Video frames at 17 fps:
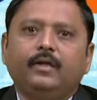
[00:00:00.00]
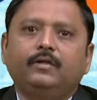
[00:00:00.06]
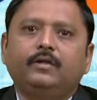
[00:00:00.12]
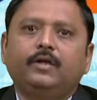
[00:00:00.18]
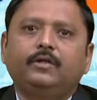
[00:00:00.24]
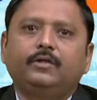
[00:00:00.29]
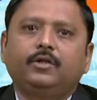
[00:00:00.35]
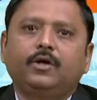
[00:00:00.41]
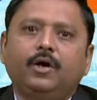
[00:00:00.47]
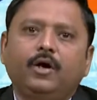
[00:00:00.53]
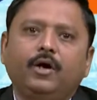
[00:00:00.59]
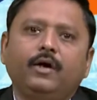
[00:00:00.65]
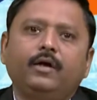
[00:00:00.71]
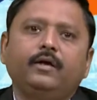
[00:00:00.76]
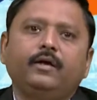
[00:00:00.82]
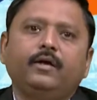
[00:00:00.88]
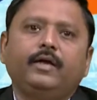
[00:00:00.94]
The
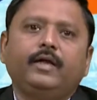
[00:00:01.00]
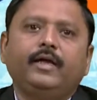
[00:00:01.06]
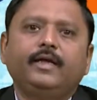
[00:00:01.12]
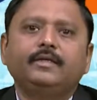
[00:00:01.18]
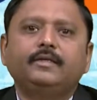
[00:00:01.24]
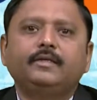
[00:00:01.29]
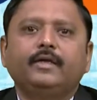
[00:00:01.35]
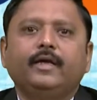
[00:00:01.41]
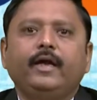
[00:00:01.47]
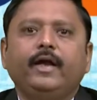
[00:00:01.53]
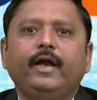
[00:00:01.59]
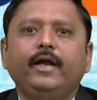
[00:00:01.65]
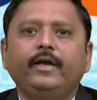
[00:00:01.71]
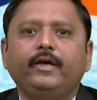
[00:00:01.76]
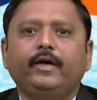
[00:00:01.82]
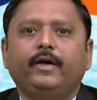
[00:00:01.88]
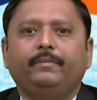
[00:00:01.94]
third is
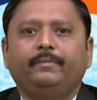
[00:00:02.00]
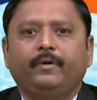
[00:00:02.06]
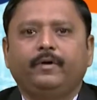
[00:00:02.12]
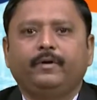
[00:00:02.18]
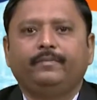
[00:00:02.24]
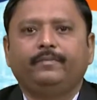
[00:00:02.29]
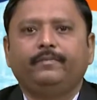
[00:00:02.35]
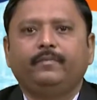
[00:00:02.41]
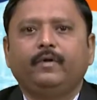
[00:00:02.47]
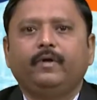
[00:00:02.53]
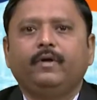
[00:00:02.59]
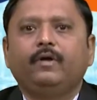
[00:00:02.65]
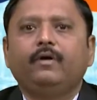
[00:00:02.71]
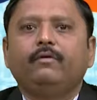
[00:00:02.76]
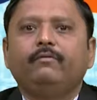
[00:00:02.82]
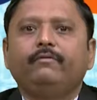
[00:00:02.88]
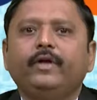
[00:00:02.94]
interrupt
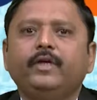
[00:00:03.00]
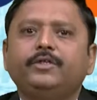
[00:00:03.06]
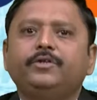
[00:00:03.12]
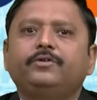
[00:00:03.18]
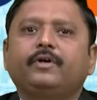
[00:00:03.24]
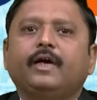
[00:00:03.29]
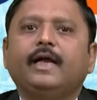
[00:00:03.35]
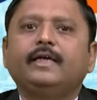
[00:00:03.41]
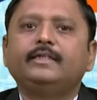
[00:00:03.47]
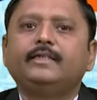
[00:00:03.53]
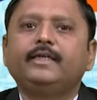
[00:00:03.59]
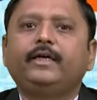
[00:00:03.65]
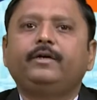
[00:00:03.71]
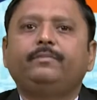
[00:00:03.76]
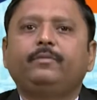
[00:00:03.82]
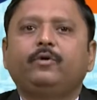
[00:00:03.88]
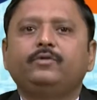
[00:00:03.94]
which
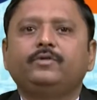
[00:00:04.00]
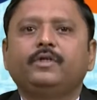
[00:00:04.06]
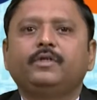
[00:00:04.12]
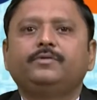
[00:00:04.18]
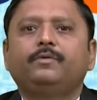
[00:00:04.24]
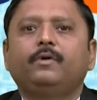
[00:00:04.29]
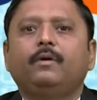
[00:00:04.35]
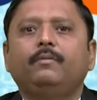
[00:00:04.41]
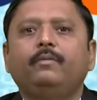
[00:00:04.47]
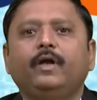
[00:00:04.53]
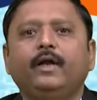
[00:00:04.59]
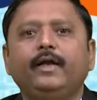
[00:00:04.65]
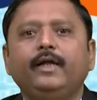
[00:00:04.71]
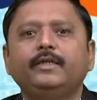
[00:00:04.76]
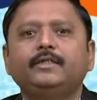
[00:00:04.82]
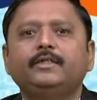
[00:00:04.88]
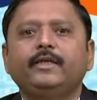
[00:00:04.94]
transit process from
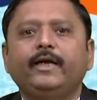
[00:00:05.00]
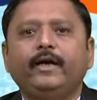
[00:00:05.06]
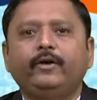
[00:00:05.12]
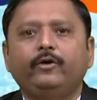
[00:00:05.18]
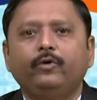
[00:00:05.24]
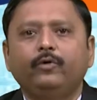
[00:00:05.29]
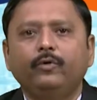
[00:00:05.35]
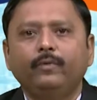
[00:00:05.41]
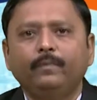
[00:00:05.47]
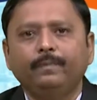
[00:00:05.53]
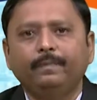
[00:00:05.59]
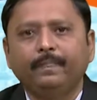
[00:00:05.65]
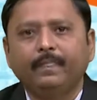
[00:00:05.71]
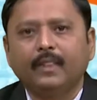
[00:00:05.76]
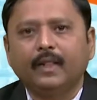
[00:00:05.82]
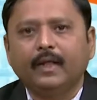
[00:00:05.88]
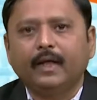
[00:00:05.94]
running state to
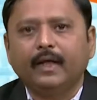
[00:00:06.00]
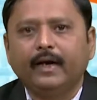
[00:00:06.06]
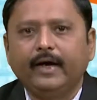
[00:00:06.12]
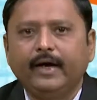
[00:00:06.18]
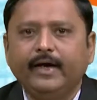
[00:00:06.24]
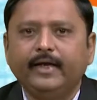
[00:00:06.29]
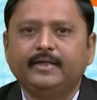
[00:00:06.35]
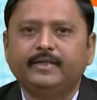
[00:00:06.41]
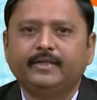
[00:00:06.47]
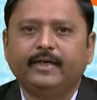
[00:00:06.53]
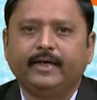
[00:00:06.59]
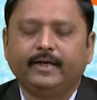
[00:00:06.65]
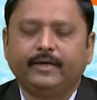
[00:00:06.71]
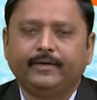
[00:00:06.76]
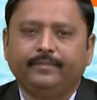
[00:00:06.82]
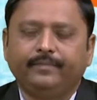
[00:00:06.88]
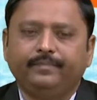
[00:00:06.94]
ready
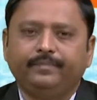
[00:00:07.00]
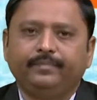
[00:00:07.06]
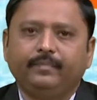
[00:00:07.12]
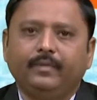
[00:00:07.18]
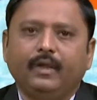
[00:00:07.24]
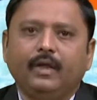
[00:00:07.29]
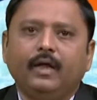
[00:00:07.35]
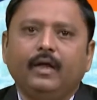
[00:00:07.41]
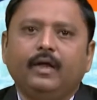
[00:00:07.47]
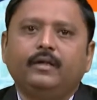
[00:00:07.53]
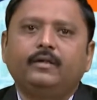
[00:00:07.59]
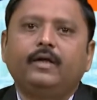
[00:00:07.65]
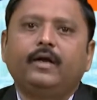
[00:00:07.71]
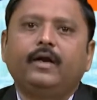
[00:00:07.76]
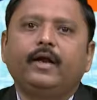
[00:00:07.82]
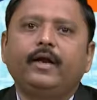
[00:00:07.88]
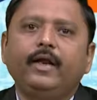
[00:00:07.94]
state.
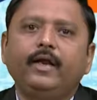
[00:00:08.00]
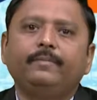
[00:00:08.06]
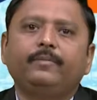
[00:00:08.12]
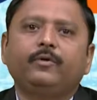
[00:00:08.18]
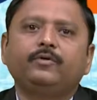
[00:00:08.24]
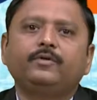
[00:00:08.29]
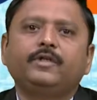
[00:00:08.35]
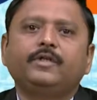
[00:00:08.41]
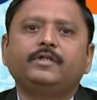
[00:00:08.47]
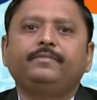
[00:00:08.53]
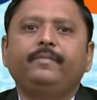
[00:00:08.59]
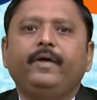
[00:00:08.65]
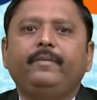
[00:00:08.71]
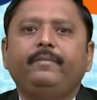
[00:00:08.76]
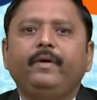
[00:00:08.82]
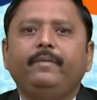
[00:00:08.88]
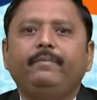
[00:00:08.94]
The running process
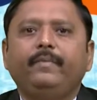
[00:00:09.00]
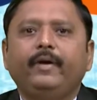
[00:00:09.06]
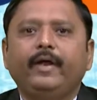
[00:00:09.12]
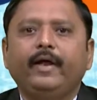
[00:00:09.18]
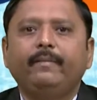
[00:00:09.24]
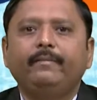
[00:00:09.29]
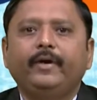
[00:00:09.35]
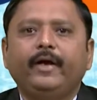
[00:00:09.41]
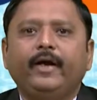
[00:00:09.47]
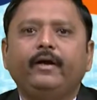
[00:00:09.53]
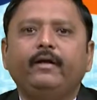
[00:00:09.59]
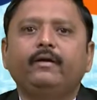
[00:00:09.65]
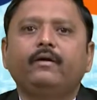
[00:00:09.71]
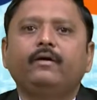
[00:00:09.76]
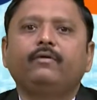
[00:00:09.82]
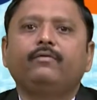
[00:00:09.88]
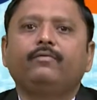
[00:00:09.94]
may be preempted
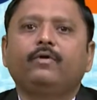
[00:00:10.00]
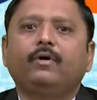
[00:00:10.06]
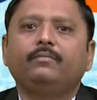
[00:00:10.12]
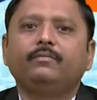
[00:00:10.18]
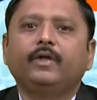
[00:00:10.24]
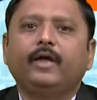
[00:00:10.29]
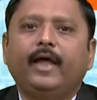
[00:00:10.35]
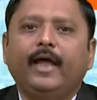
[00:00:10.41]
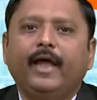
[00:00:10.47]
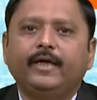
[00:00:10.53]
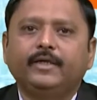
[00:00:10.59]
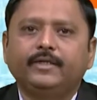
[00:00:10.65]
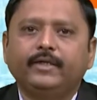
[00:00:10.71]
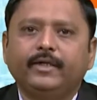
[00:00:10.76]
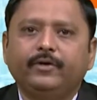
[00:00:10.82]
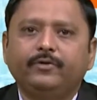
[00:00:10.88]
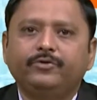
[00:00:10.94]
from the
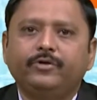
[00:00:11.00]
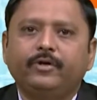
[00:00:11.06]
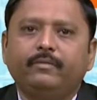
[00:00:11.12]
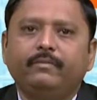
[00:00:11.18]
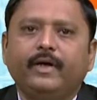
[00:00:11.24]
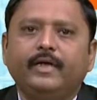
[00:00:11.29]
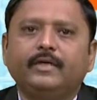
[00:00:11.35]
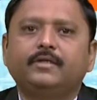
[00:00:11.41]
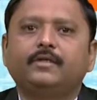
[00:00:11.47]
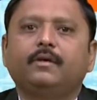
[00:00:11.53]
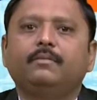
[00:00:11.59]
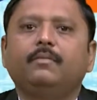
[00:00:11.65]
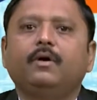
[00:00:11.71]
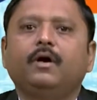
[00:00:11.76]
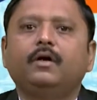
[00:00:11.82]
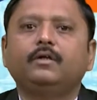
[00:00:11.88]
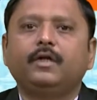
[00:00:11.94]
execution by
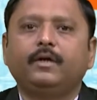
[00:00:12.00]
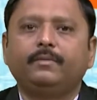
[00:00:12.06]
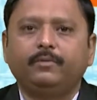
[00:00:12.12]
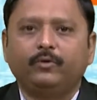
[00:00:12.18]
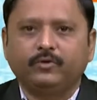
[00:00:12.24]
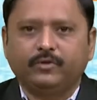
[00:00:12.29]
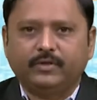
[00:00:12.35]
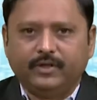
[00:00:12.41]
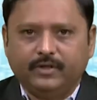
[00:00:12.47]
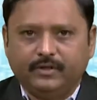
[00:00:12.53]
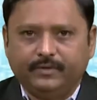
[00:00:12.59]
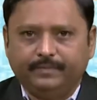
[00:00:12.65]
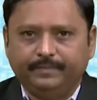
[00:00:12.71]
some other process.